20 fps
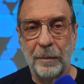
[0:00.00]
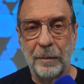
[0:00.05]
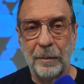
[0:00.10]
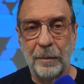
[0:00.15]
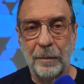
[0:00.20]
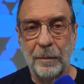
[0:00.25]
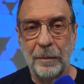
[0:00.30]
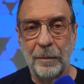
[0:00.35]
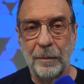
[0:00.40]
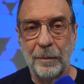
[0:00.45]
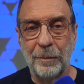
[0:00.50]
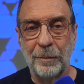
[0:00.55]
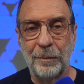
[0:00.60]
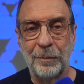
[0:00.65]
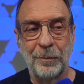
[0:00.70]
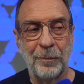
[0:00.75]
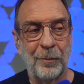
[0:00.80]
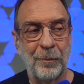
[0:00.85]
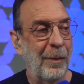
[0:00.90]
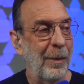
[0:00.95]
How you doing,
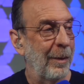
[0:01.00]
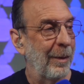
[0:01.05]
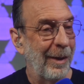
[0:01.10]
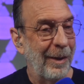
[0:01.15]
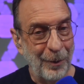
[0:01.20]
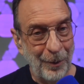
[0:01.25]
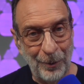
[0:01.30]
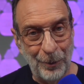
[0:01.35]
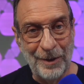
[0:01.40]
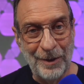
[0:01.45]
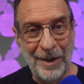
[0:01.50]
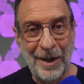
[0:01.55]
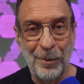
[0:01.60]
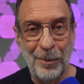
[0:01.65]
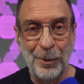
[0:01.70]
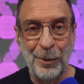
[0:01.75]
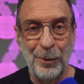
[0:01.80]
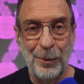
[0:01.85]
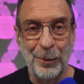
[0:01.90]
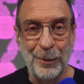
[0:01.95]
Paul? How
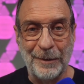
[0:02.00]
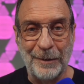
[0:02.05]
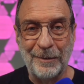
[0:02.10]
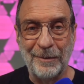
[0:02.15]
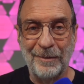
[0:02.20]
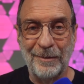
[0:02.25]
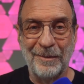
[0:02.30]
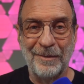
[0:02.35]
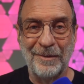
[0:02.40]
are you doing?